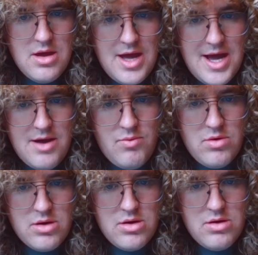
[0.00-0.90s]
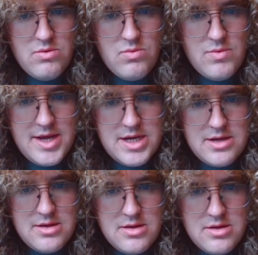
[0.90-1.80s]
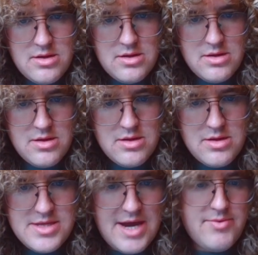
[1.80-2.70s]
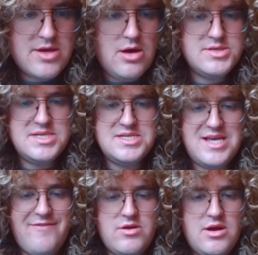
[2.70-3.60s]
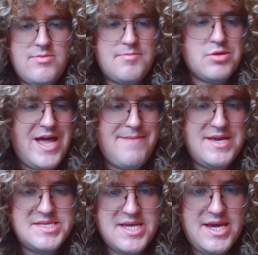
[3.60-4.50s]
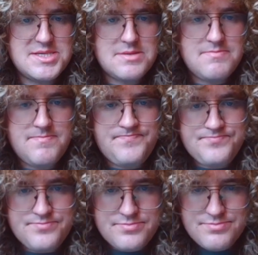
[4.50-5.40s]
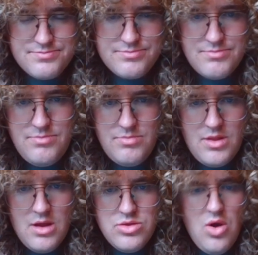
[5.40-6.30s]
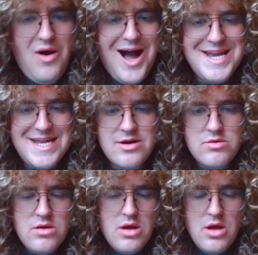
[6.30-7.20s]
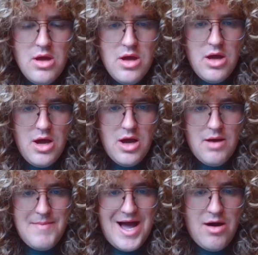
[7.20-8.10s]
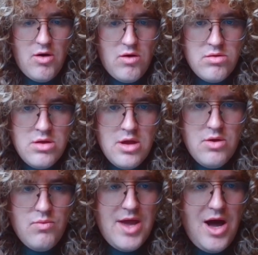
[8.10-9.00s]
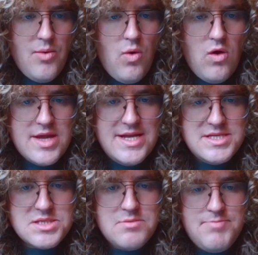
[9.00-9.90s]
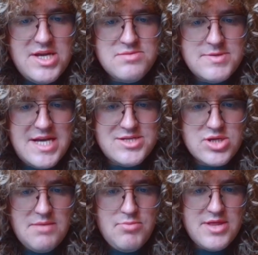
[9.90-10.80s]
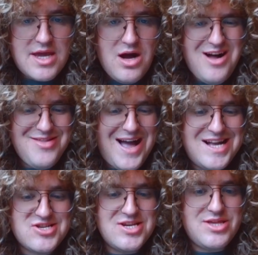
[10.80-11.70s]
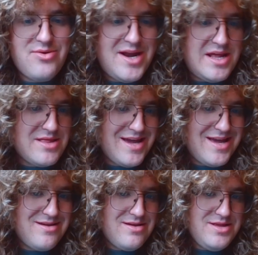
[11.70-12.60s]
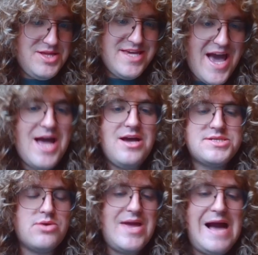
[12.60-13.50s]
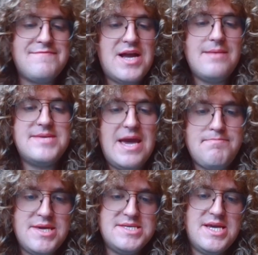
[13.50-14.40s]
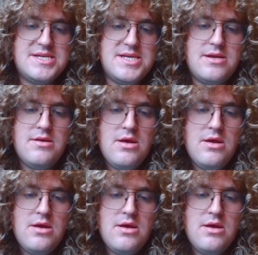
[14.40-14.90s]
I want to win. Yeah, we go c7 and we play b6. Not ideal at all. We are walking into some pins potentially, but they can't actually do anything yet, so we have time to get b6 in.